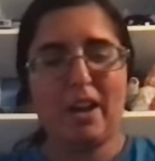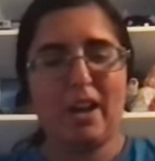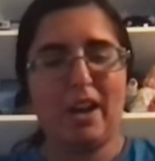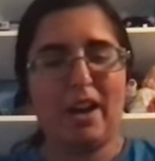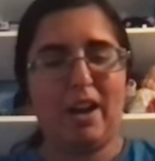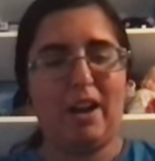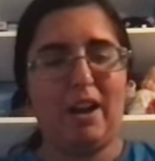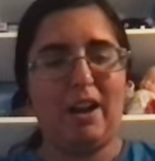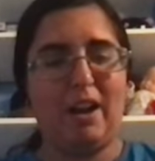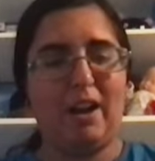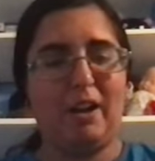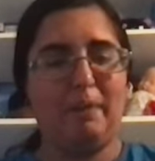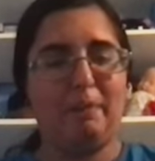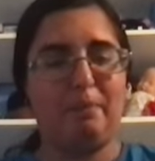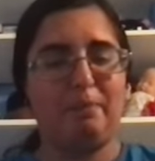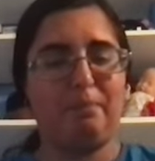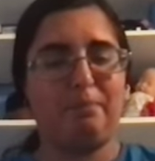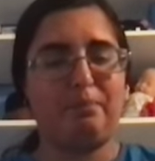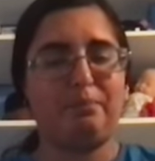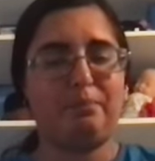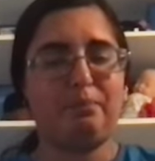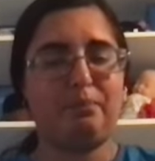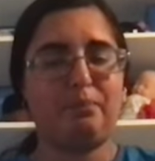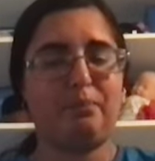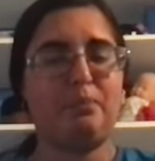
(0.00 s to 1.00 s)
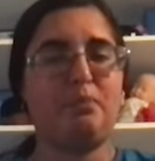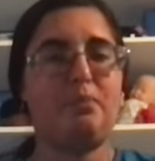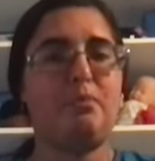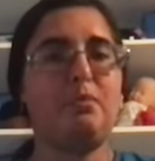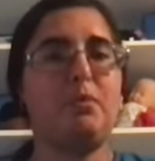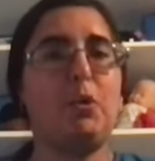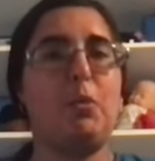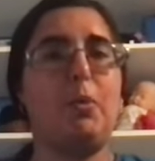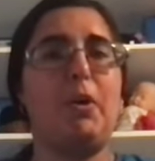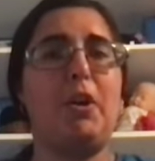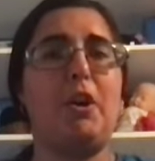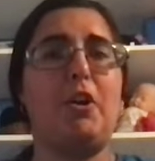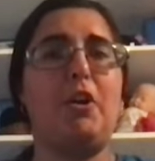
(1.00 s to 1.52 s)
Um,
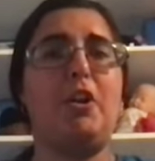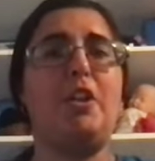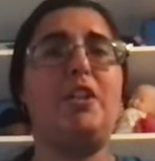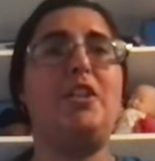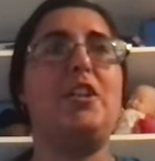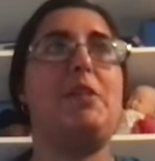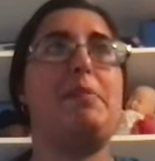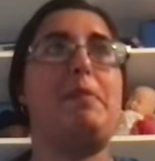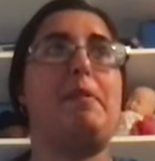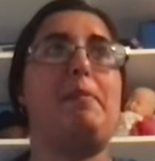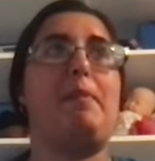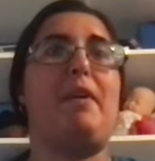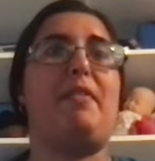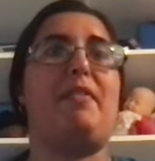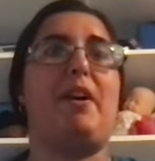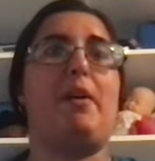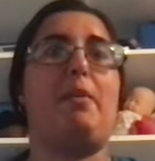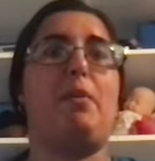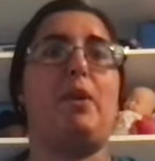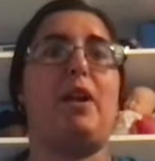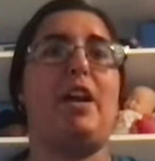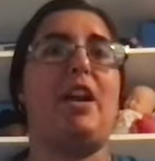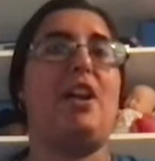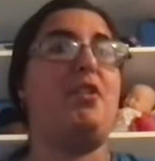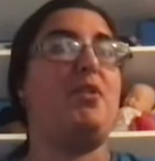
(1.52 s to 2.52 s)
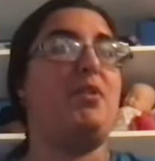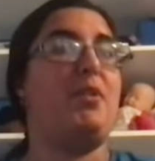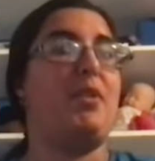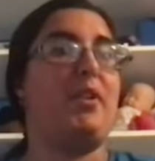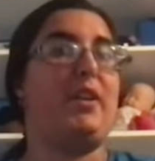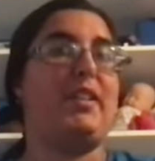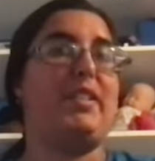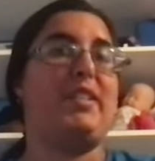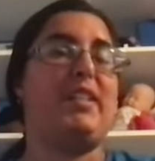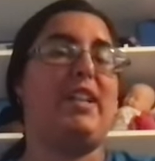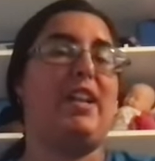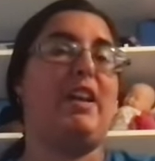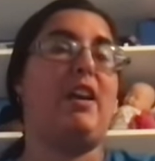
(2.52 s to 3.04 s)
we heard a little bit about that one at New York
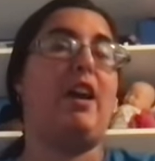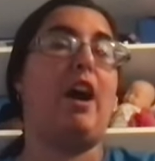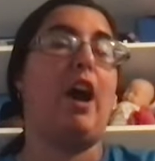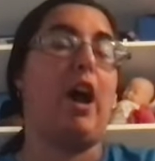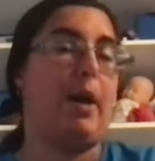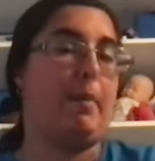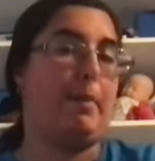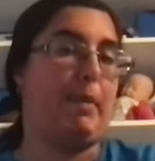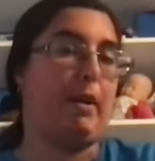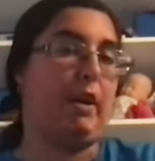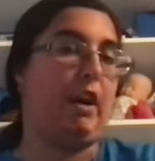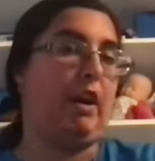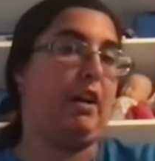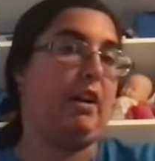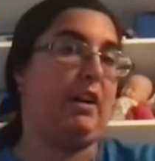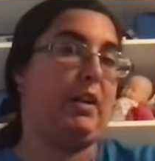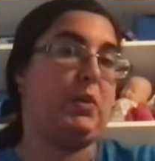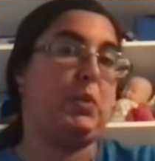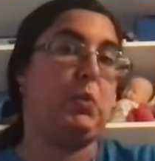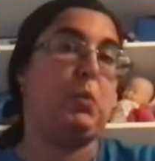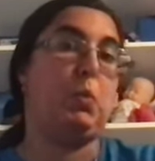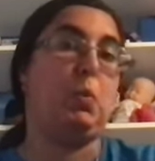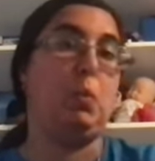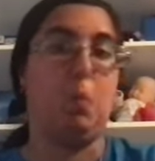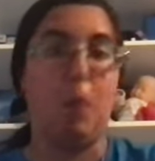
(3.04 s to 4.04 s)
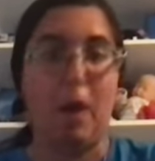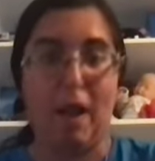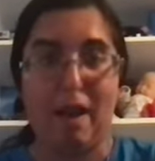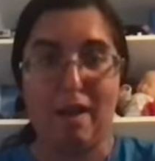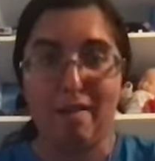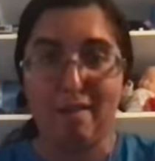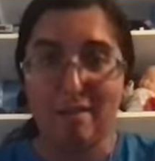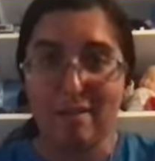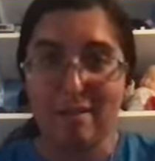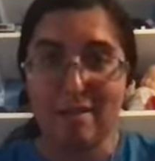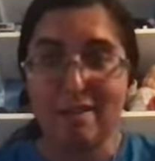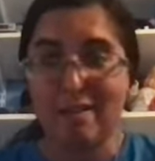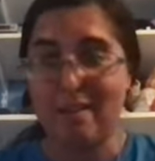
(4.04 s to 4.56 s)
City Comic Con as
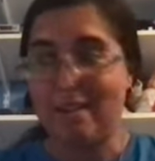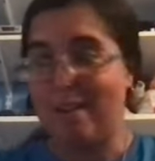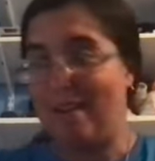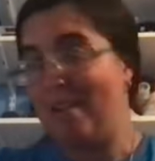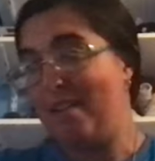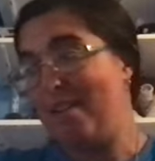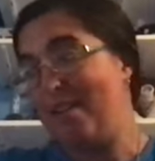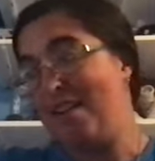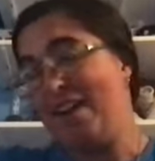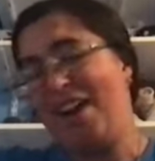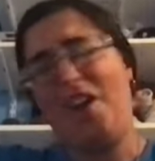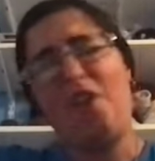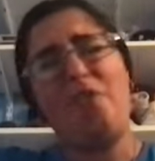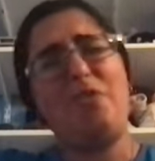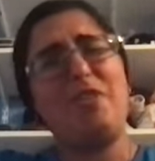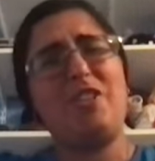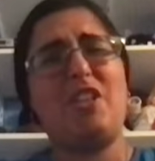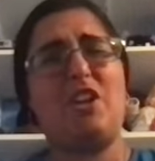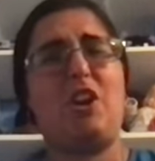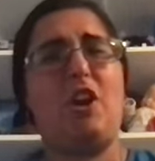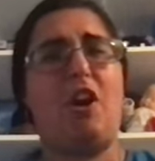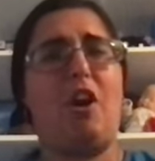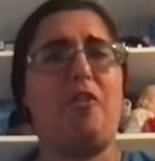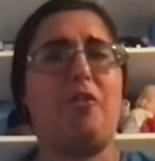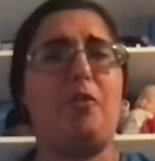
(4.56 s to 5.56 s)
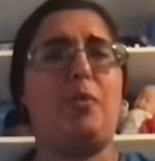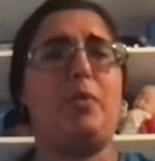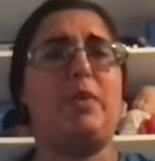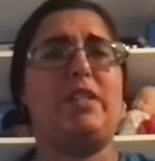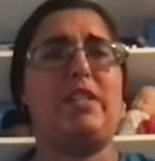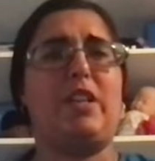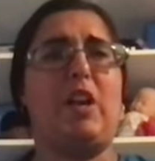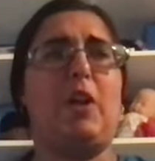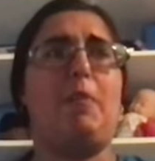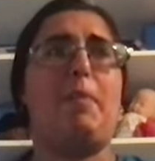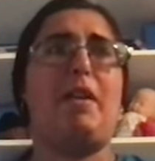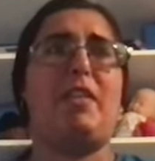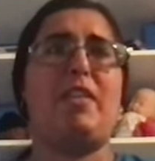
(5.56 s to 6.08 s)
well. I don't think the author was
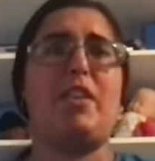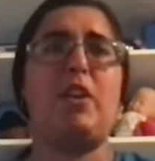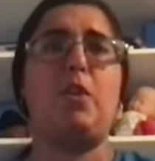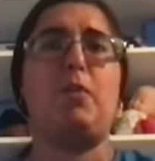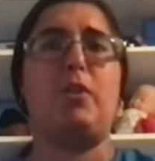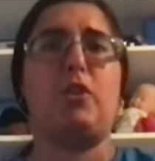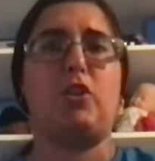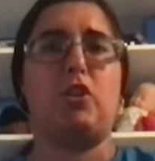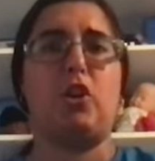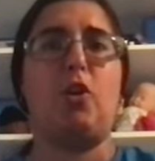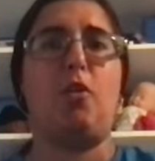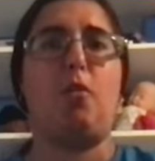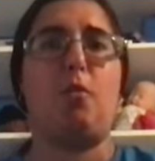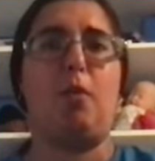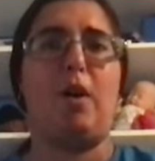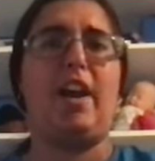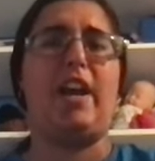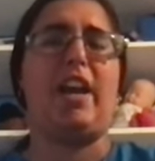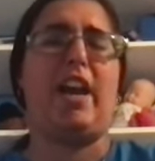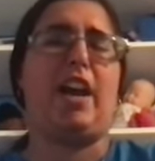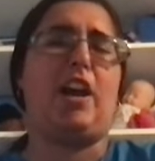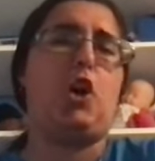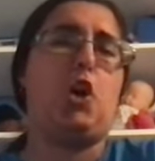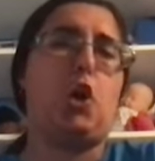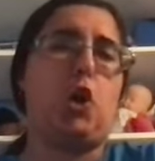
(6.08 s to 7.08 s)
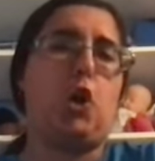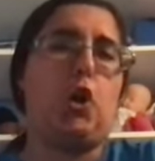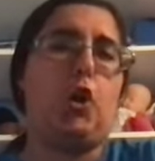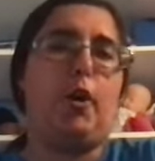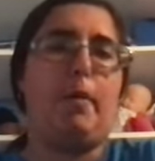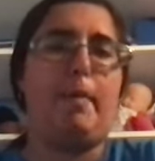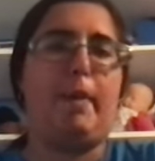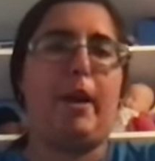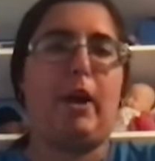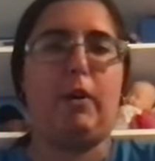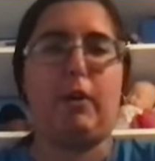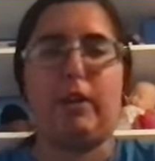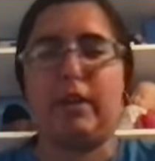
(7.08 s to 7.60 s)
there, but I think we like I heard
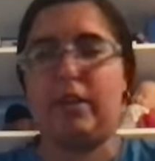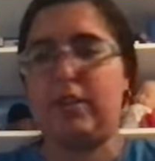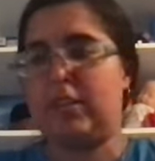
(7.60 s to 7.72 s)
about it.